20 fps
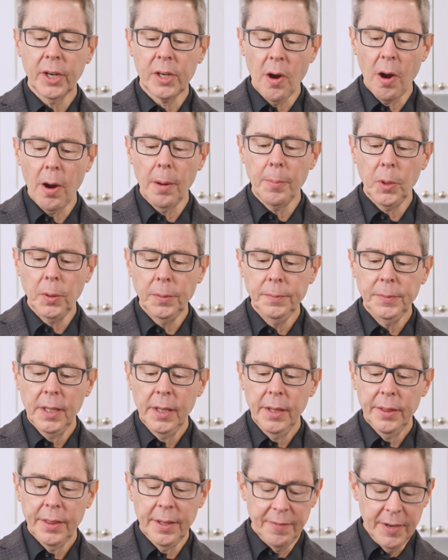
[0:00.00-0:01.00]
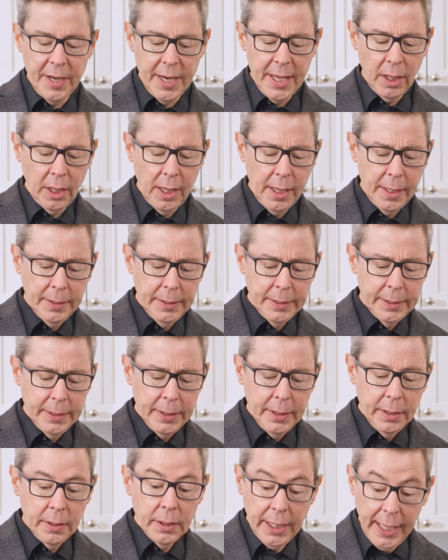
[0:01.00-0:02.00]
caramel, the vanilla,
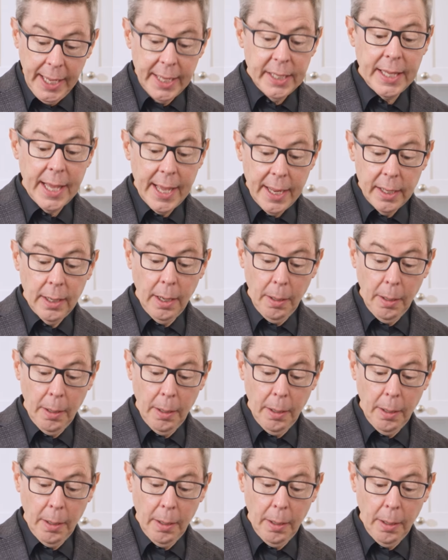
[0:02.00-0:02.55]
and yet